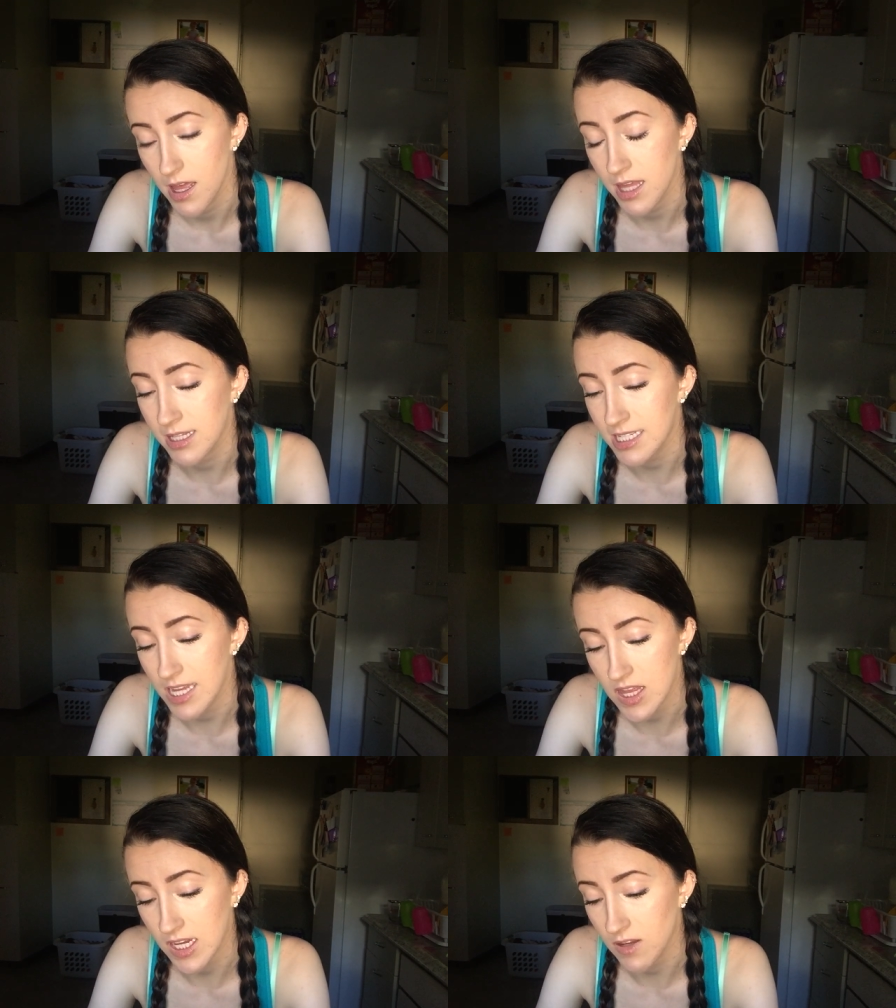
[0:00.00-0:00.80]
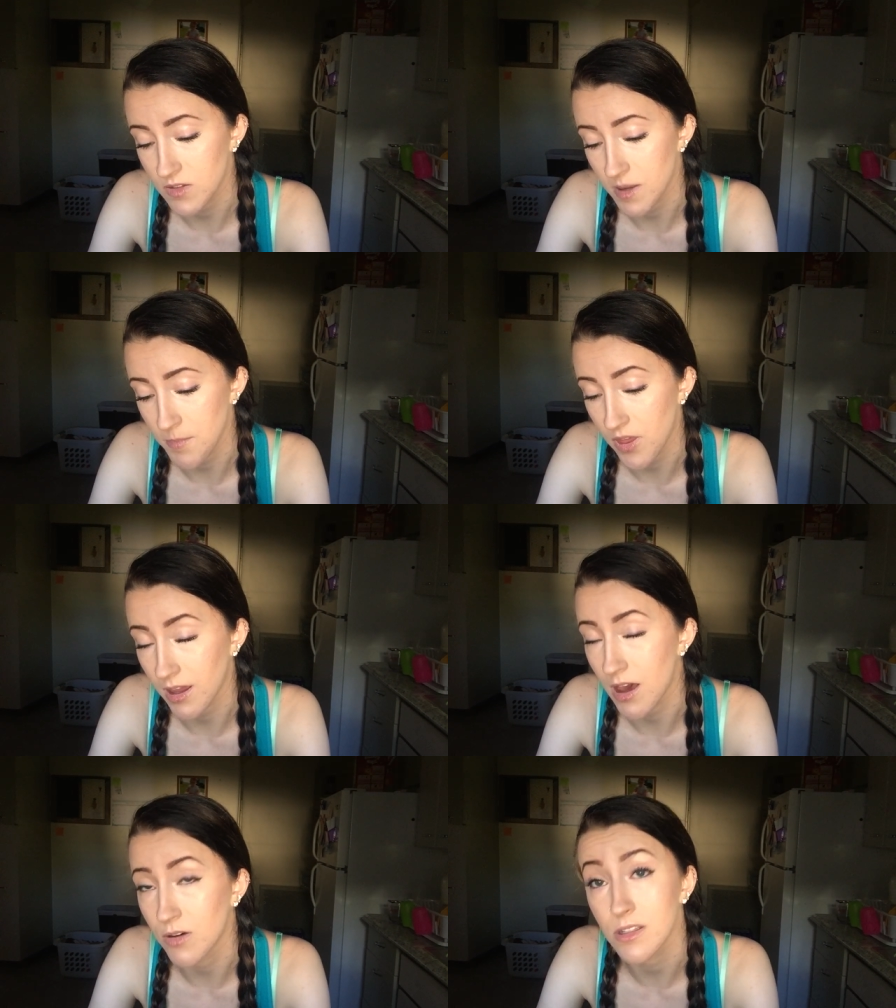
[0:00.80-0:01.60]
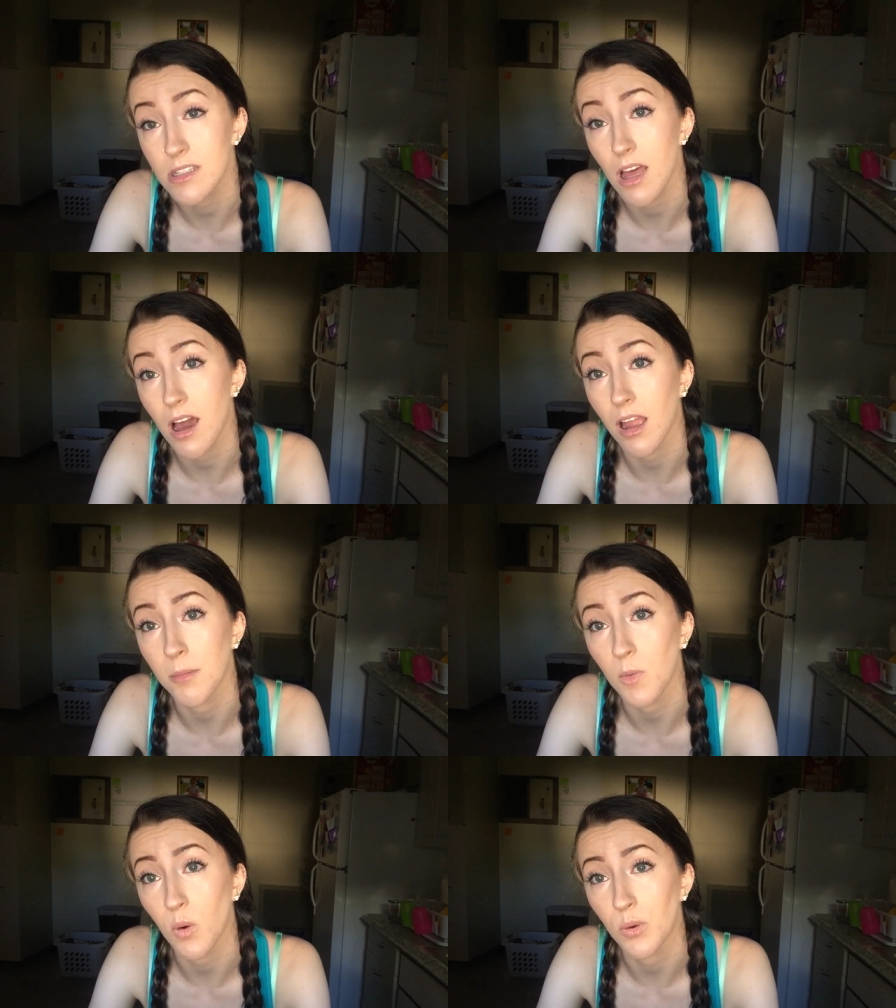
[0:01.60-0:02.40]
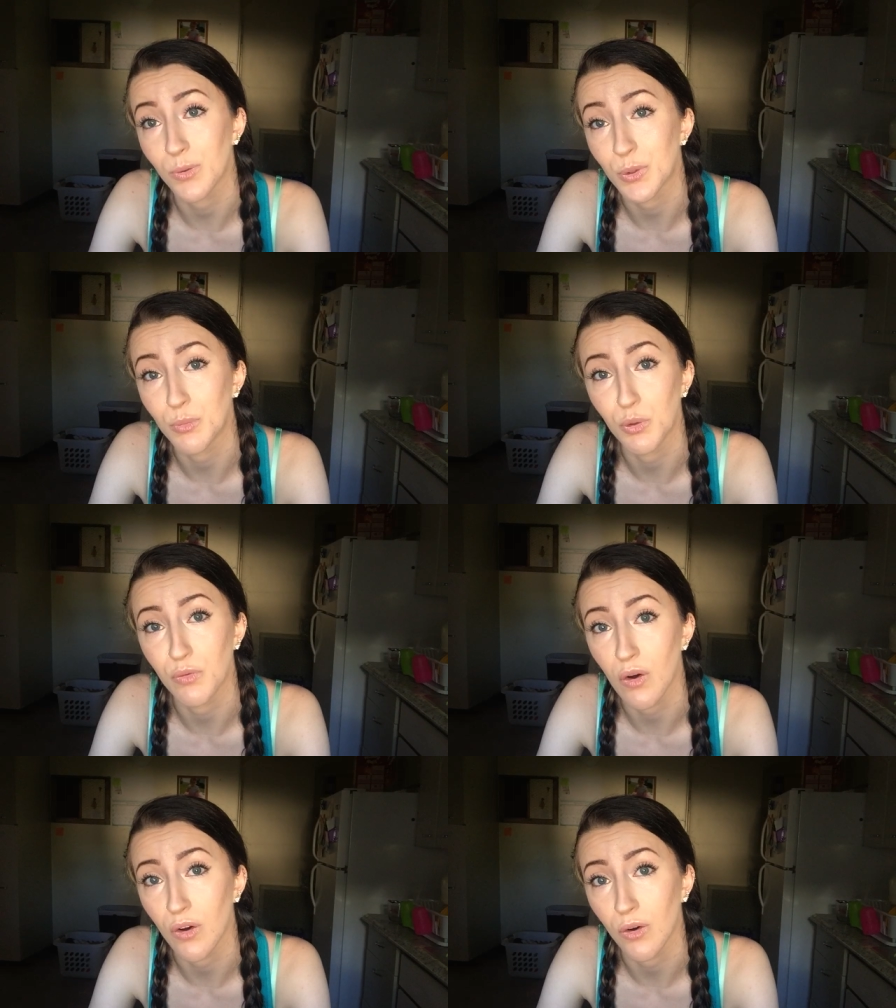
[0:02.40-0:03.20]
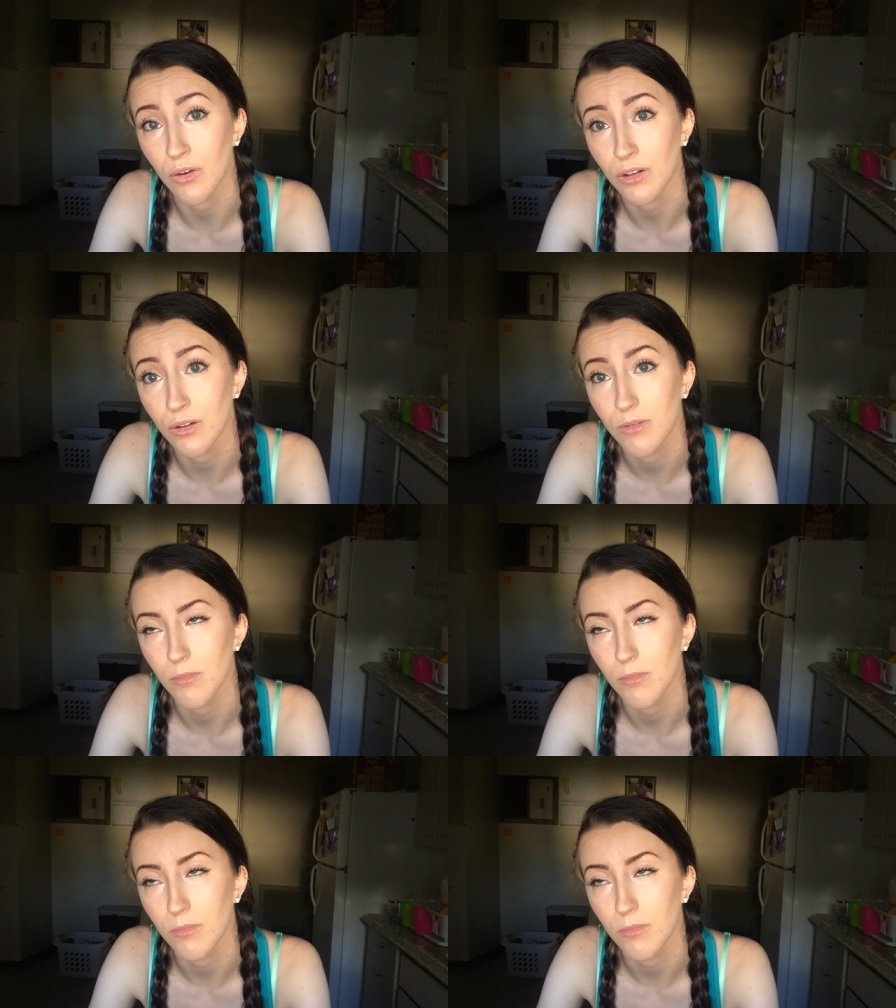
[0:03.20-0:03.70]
Unless I think of something else, I am going to move on.